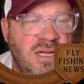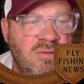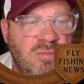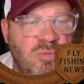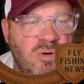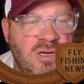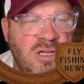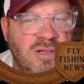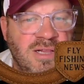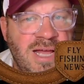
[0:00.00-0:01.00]
And I reported
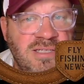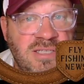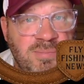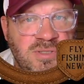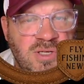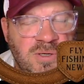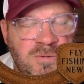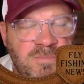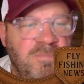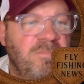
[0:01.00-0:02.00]
in the last
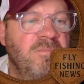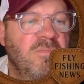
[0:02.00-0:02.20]
episode,